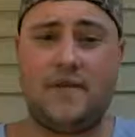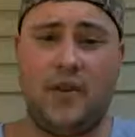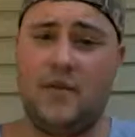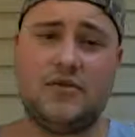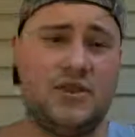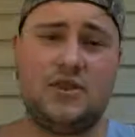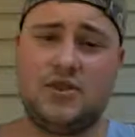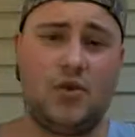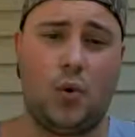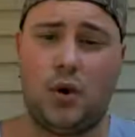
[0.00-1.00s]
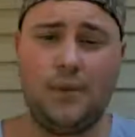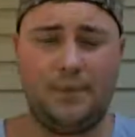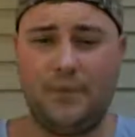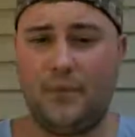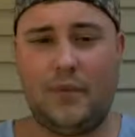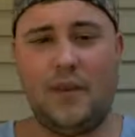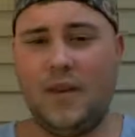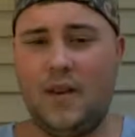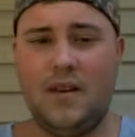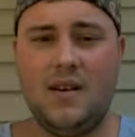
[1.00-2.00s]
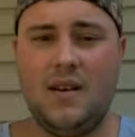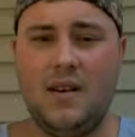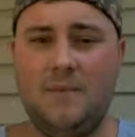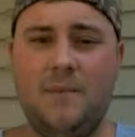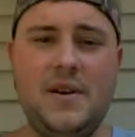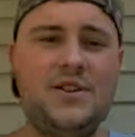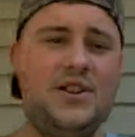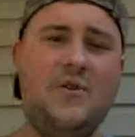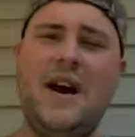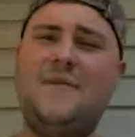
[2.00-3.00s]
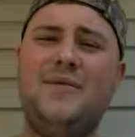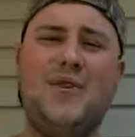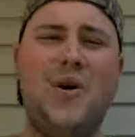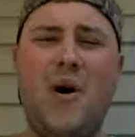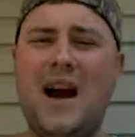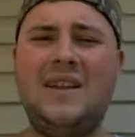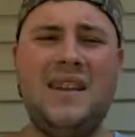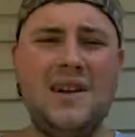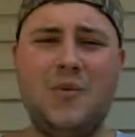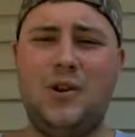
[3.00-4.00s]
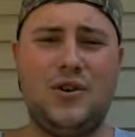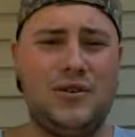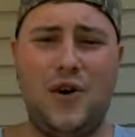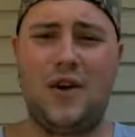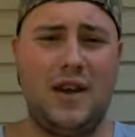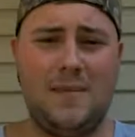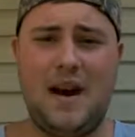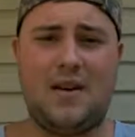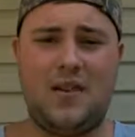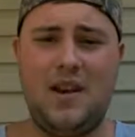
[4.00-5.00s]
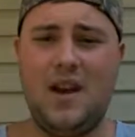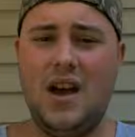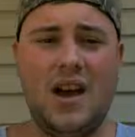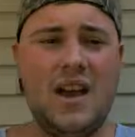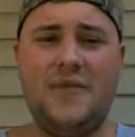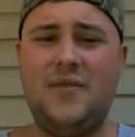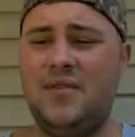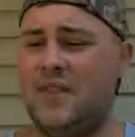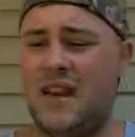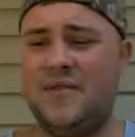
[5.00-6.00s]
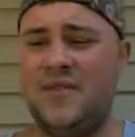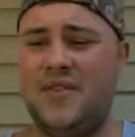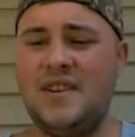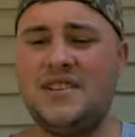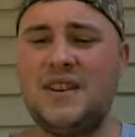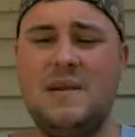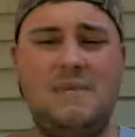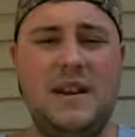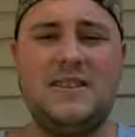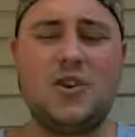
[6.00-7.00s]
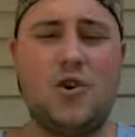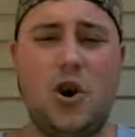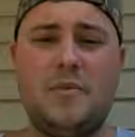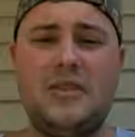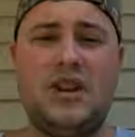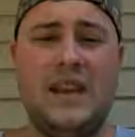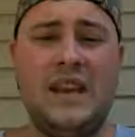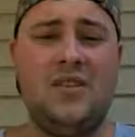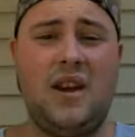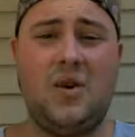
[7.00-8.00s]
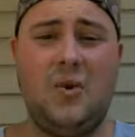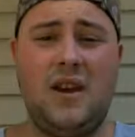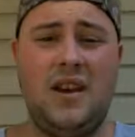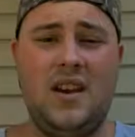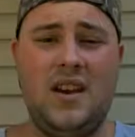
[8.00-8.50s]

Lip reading: flavors in the store. Bitch, you have no idea what you're talking about. If this piece of garbage e-liquid